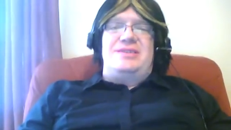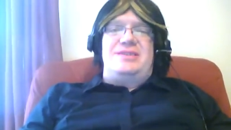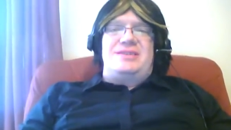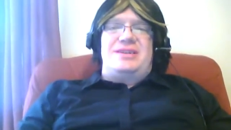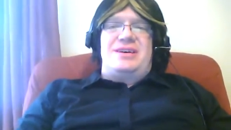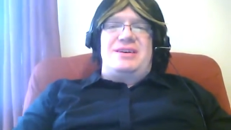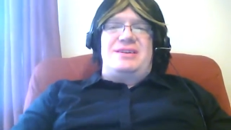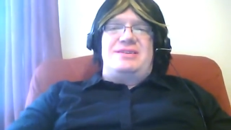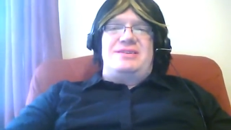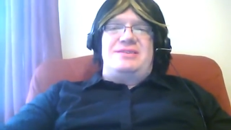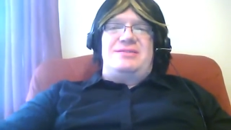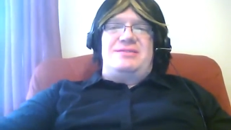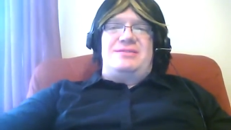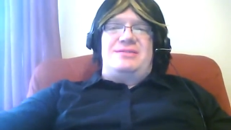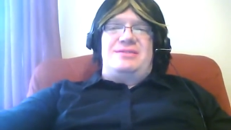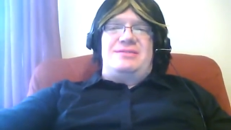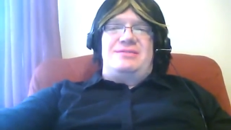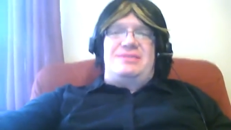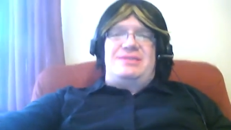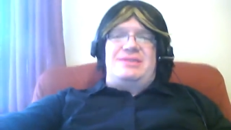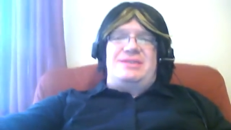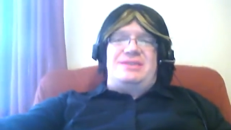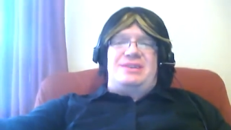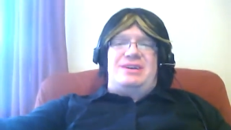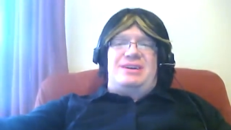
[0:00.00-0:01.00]
and that's the only
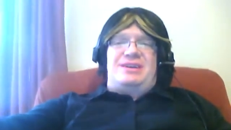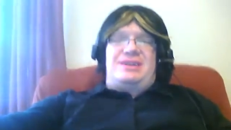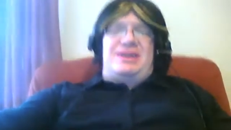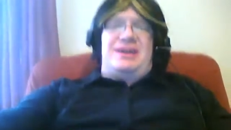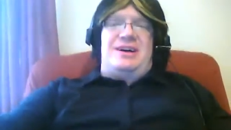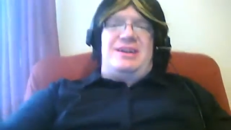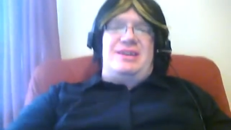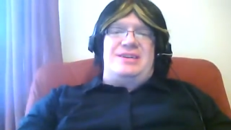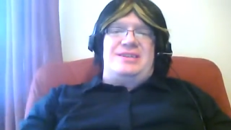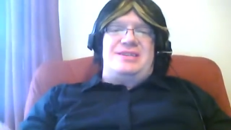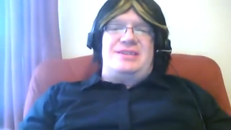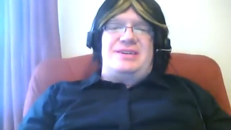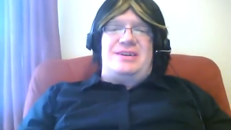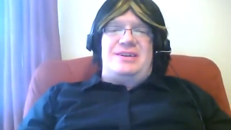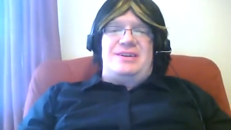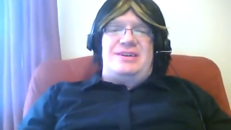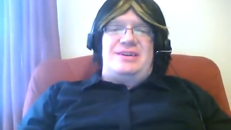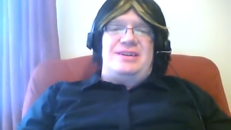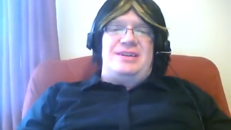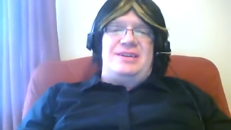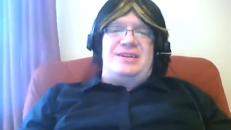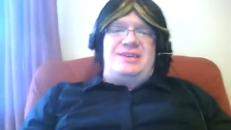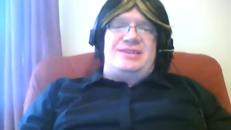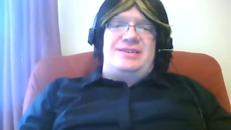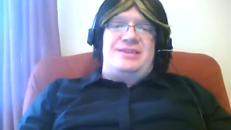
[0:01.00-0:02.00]
reason I kind of
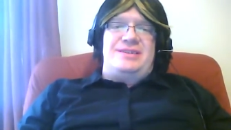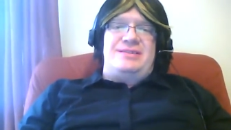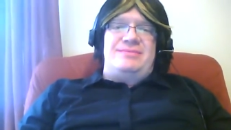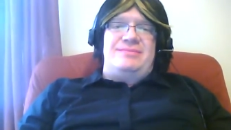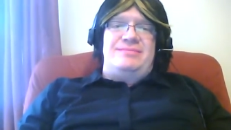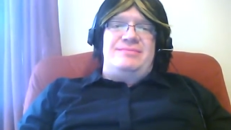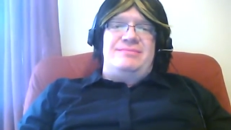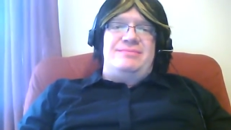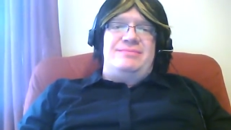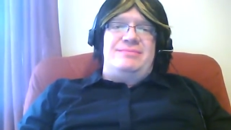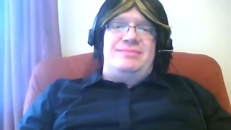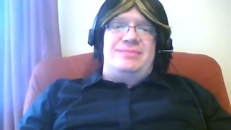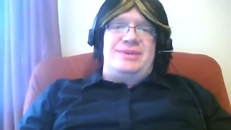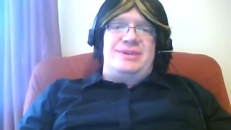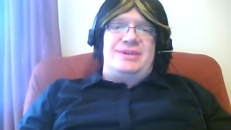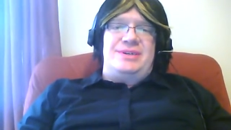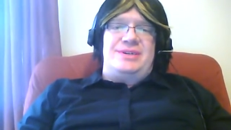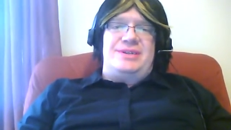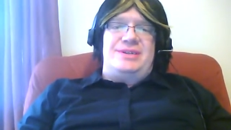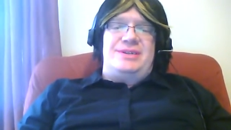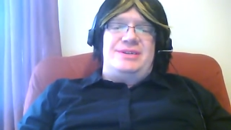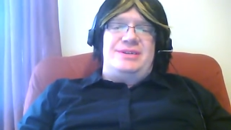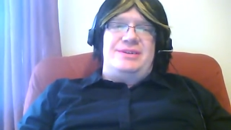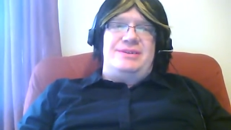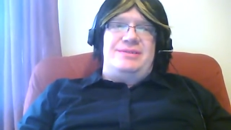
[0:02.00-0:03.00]
started this.
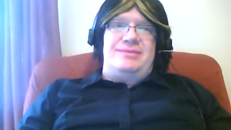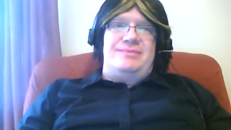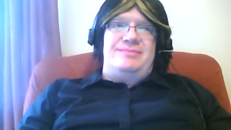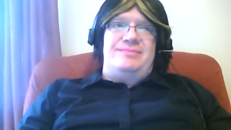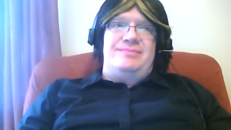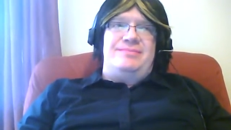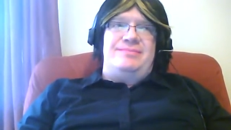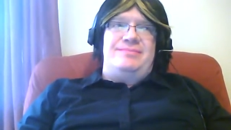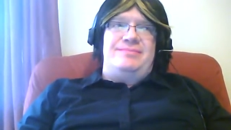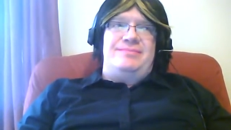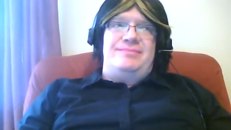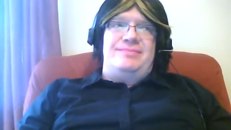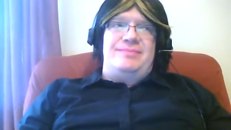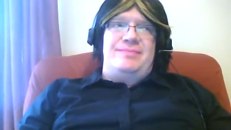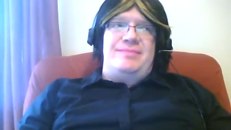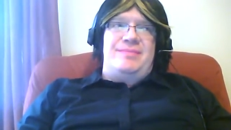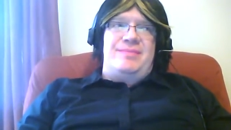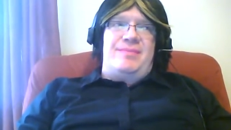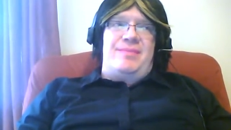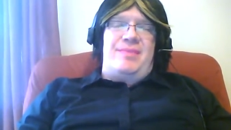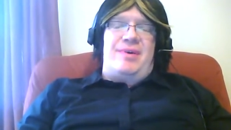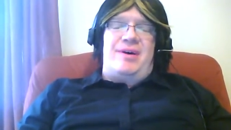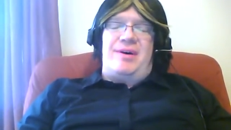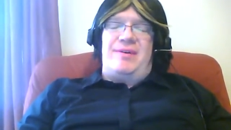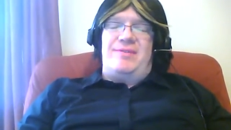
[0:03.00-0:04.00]
But. Uh,
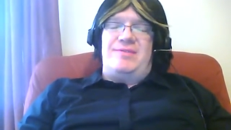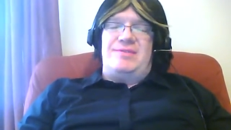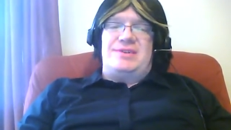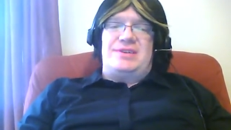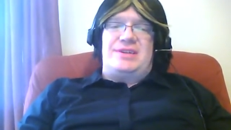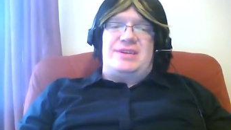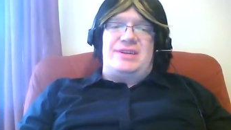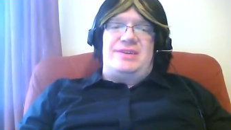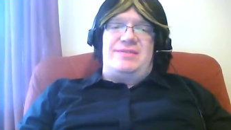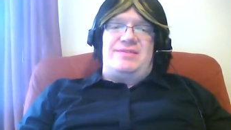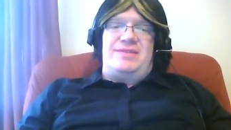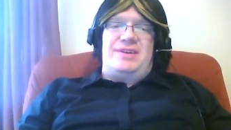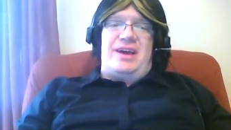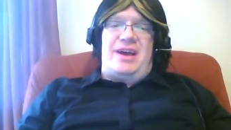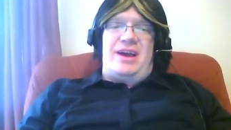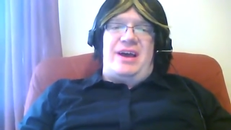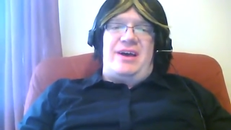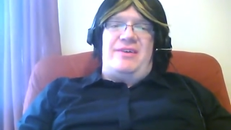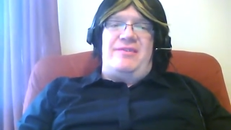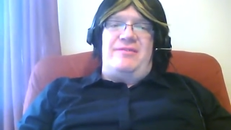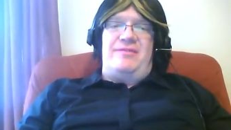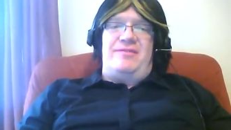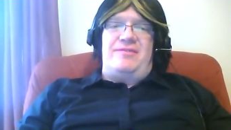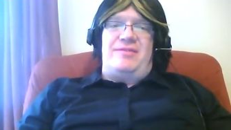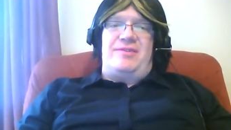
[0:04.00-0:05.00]
Obviously, if you
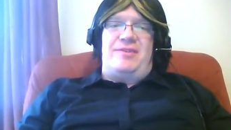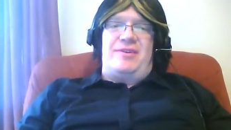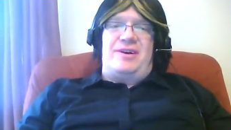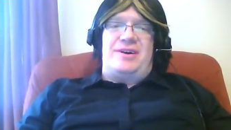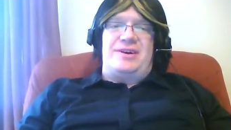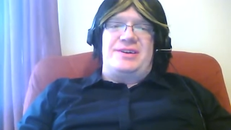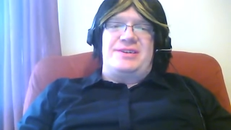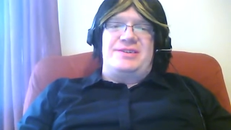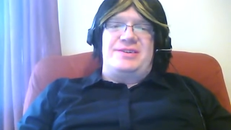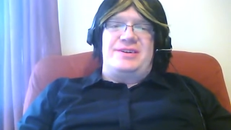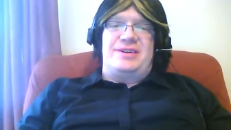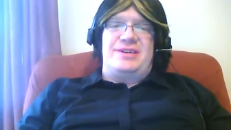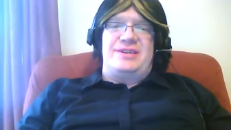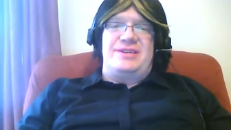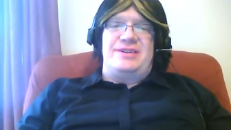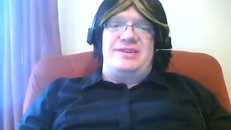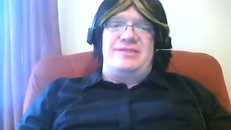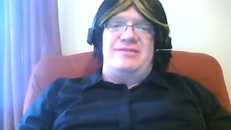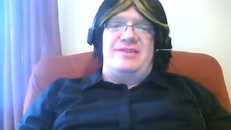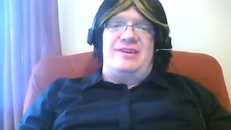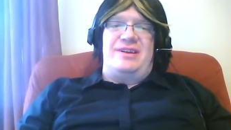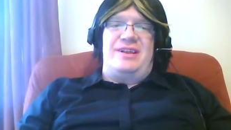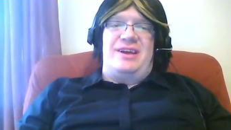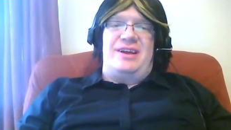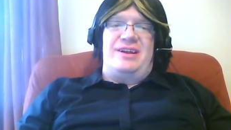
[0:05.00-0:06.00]
have cross dressing
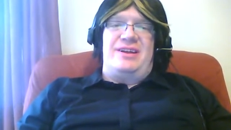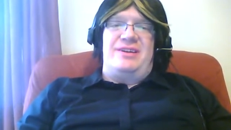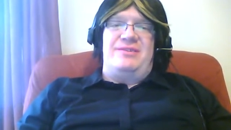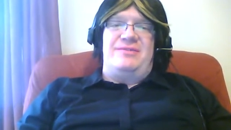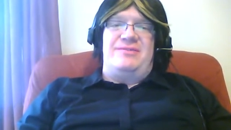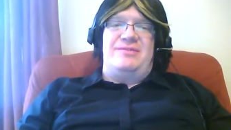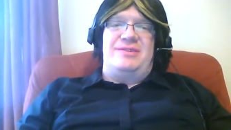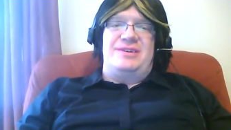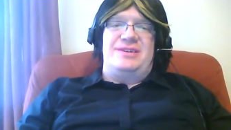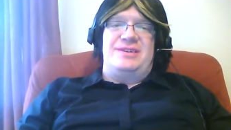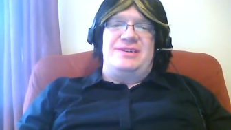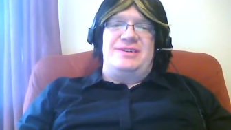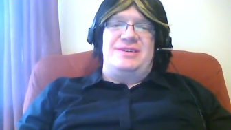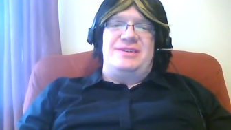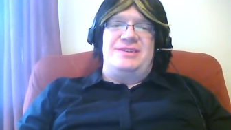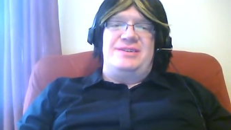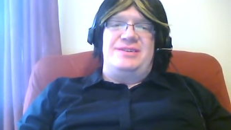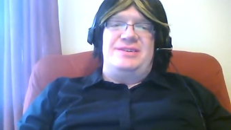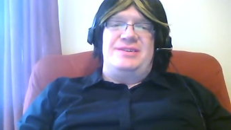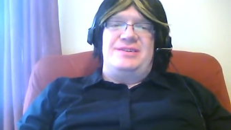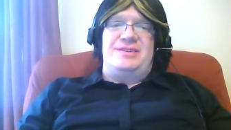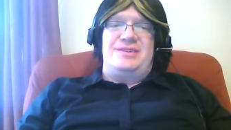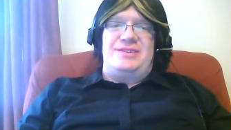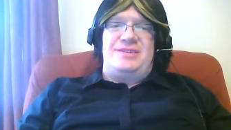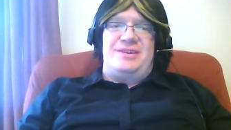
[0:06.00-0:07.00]
related
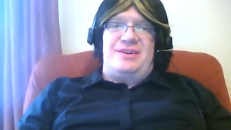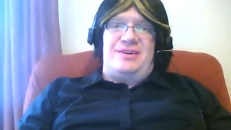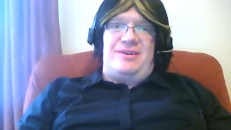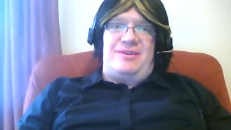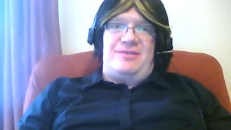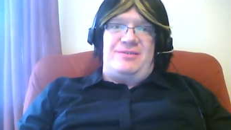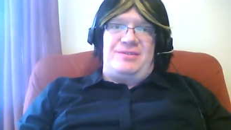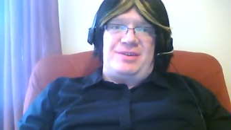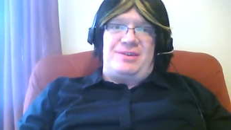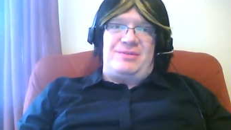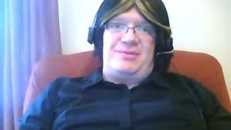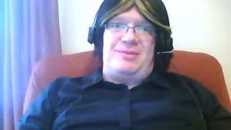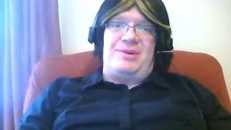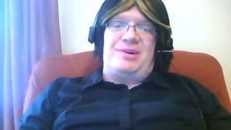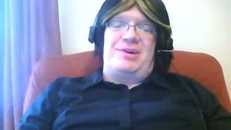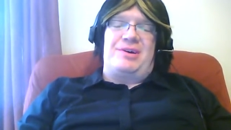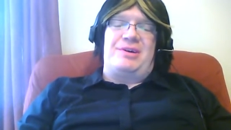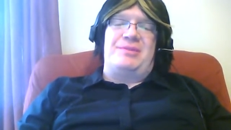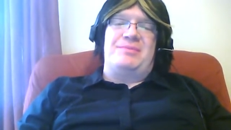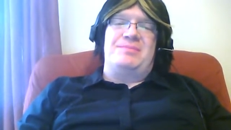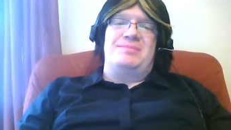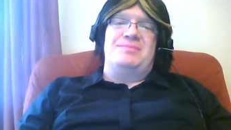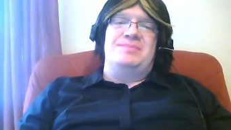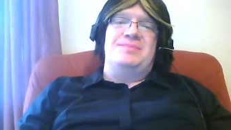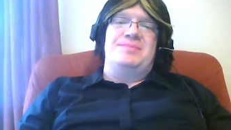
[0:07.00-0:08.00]
questions, they're always
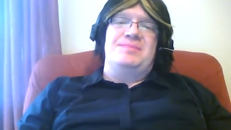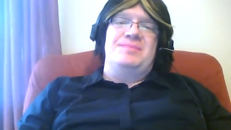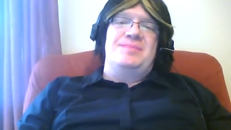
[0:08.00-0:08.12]
welcome.